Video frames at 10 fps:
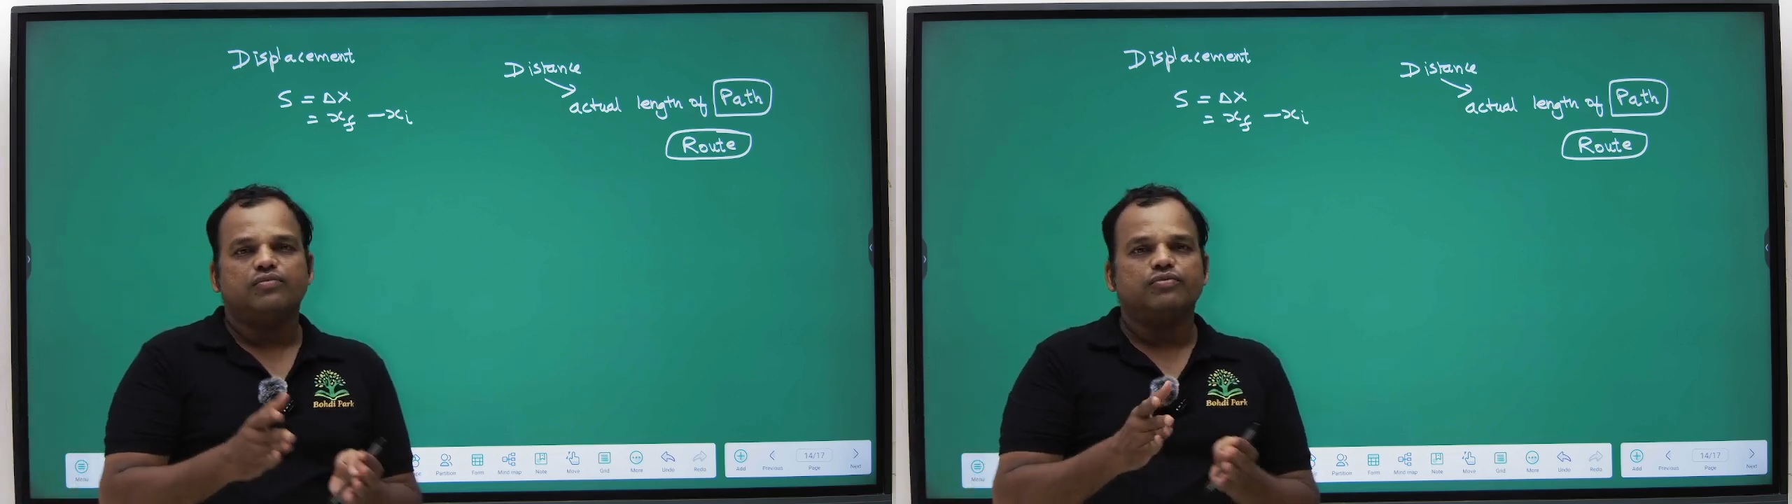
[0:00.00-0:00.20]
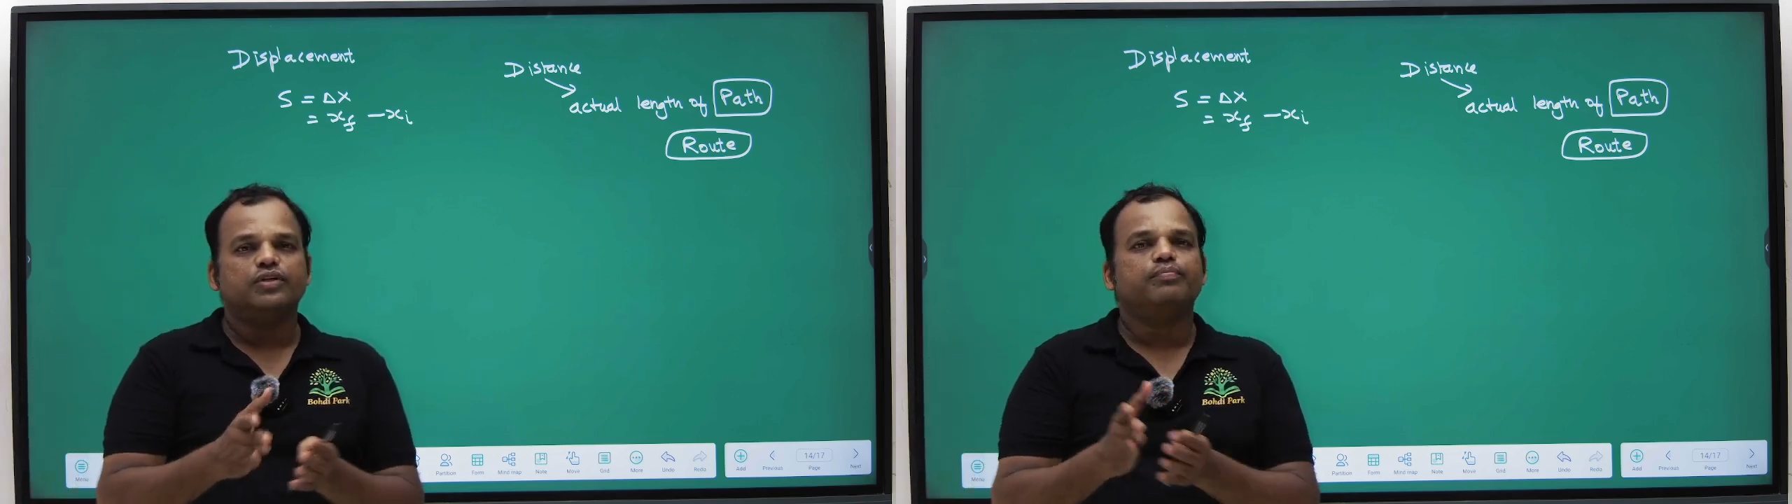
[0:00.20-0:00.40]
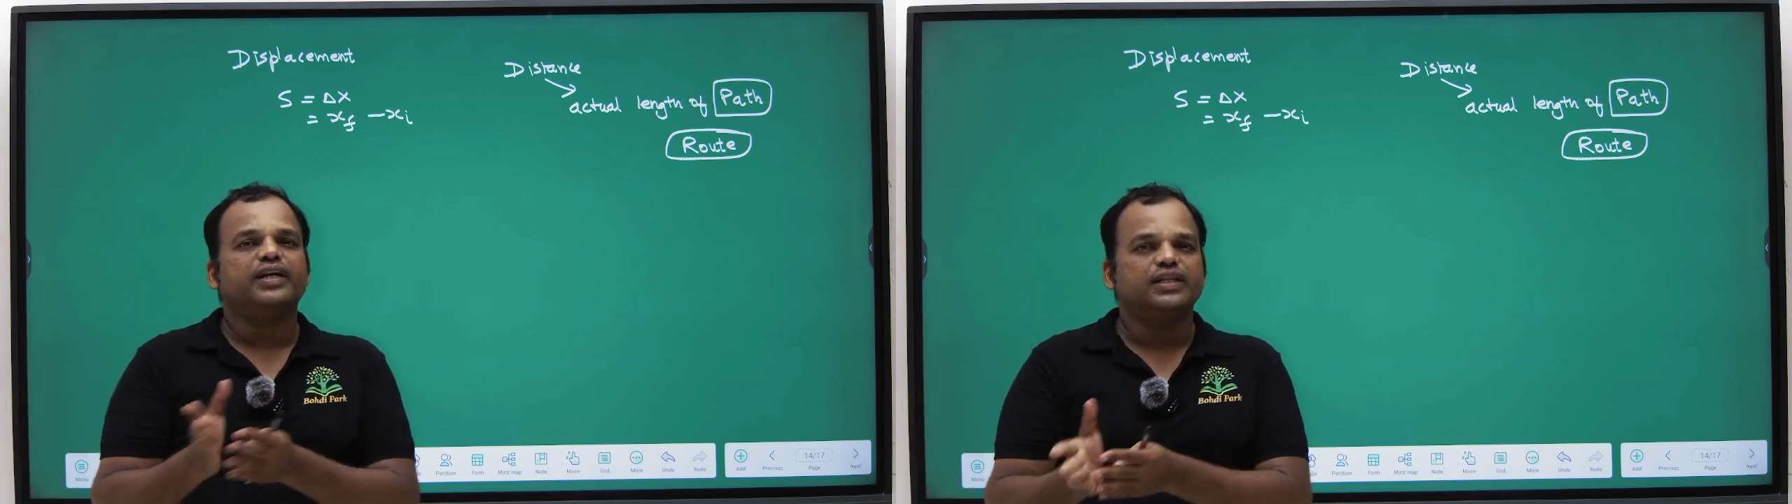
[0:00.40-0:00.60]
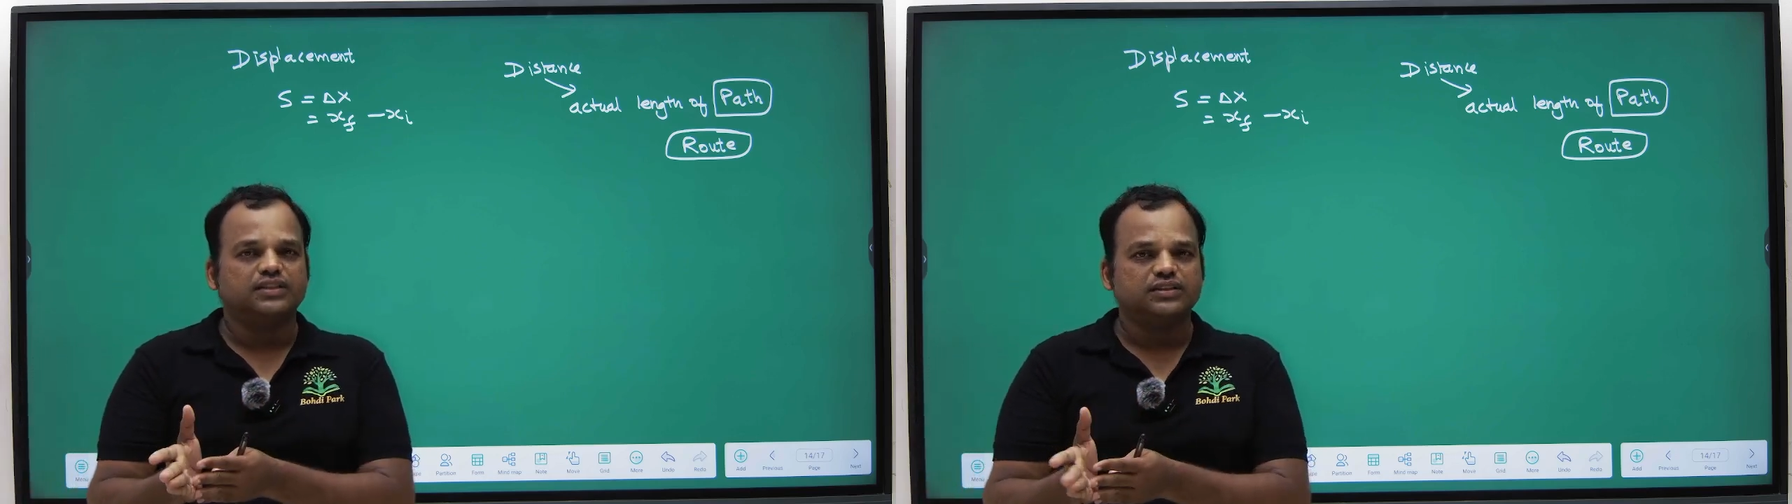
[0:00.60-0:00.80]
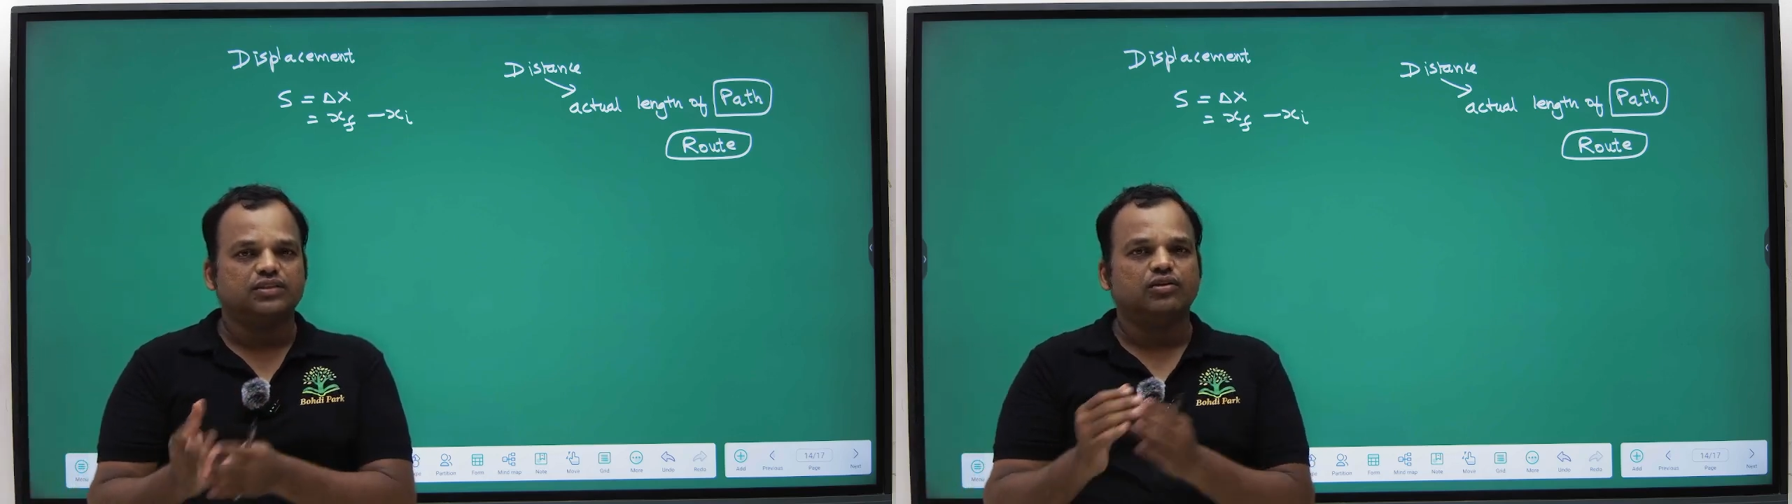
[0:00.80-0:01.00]

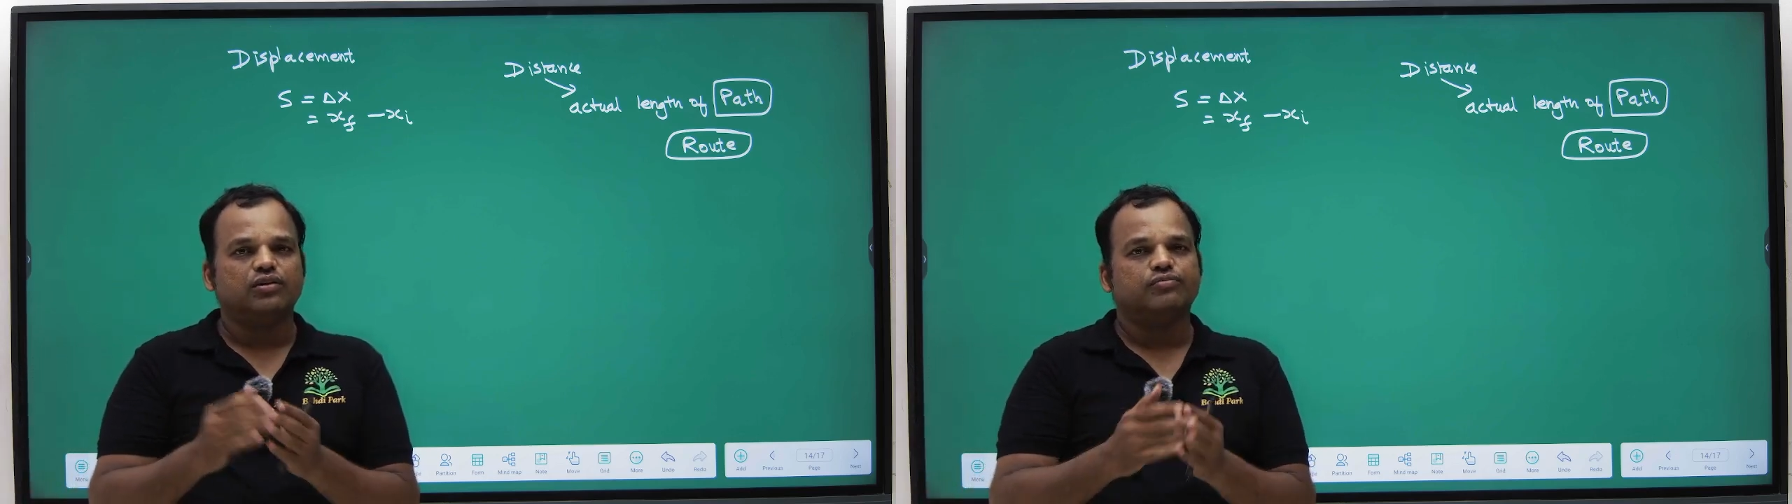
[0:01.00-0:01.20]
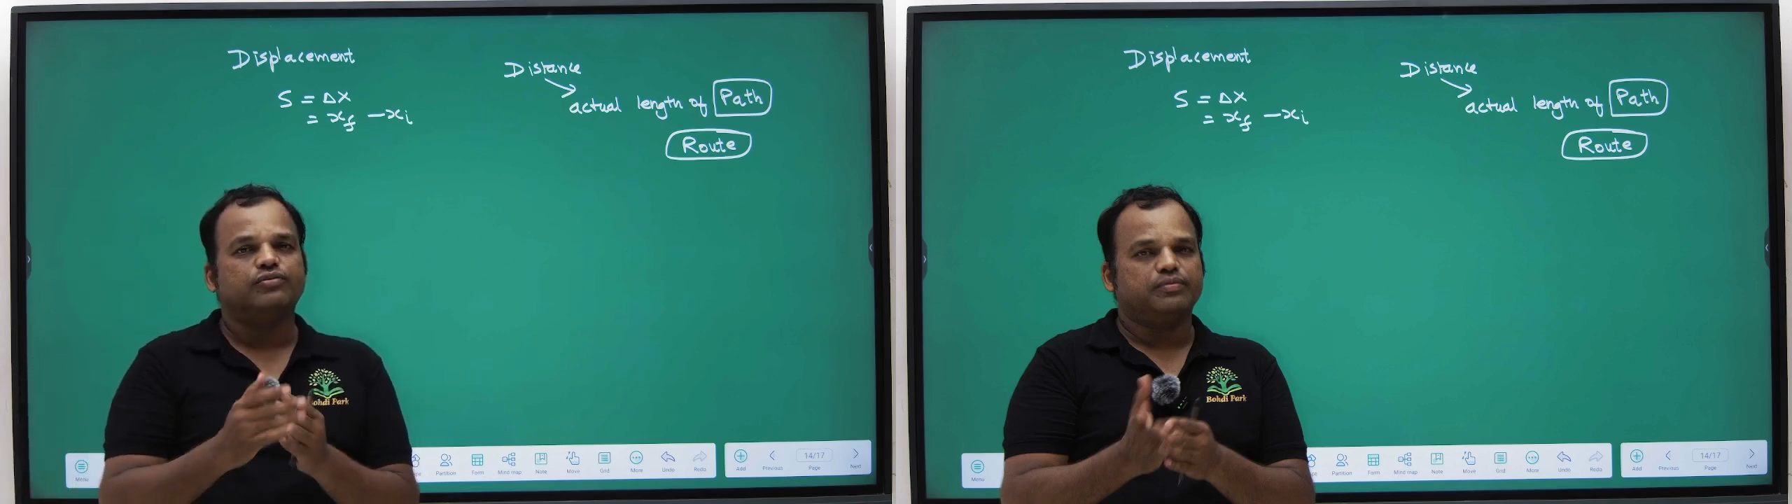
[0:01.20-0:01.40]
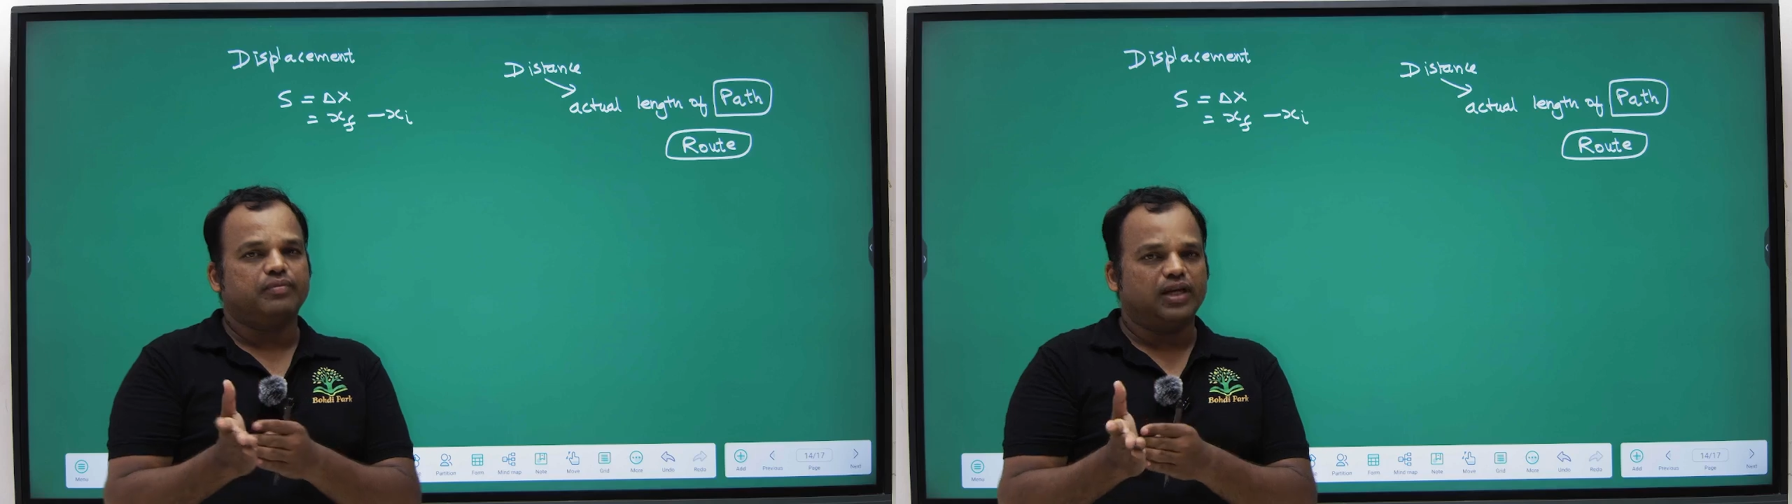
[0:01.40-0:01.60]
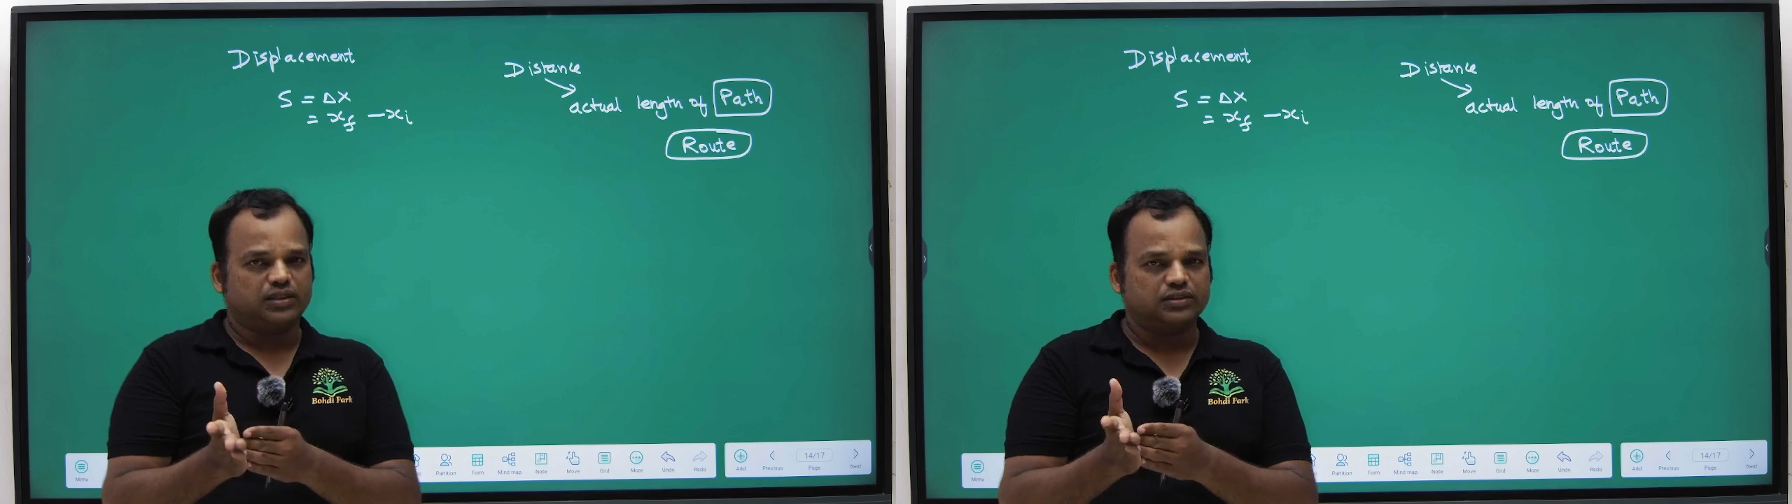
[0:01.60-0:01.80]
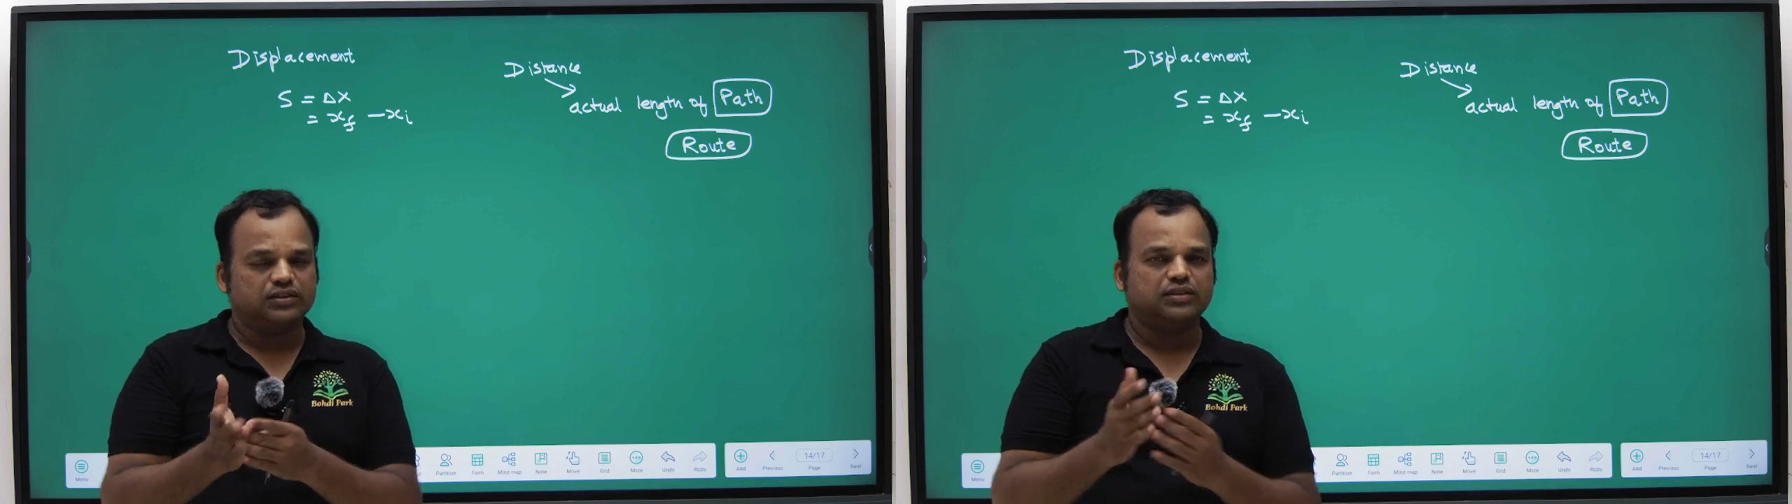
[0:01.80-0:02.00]
footprints or
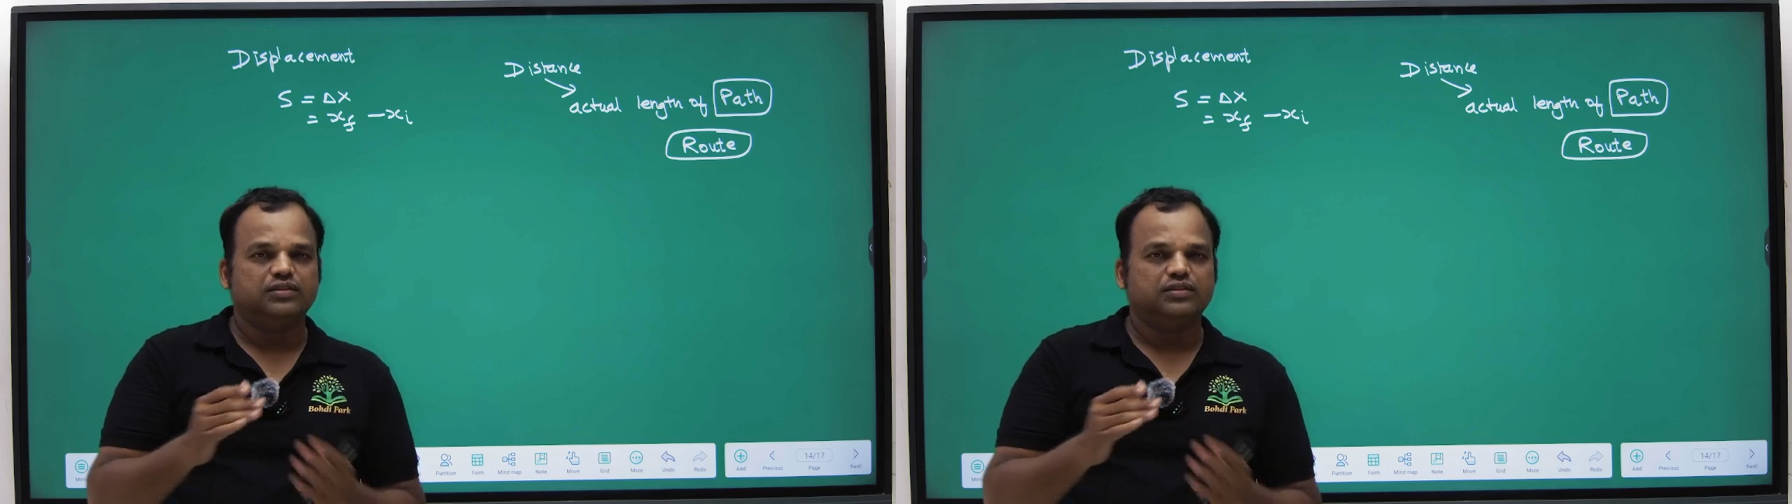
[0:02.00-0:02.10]
footmarks.